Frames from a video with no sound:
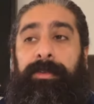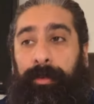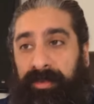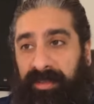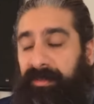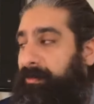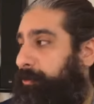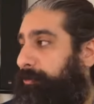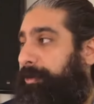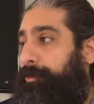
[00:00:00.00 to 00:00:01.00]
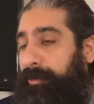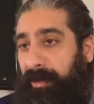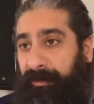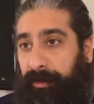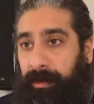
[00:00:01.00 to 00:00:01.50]
through
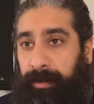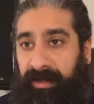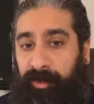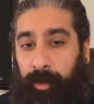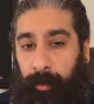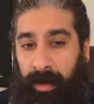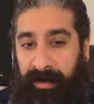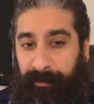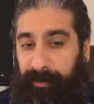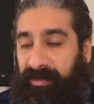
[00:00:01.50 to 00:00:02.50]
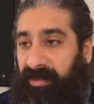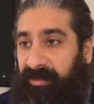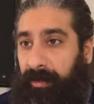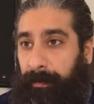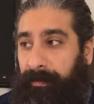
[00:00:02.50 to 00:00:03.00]
the political world and through the
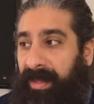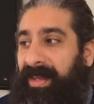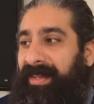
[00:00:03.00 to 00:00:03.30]
system.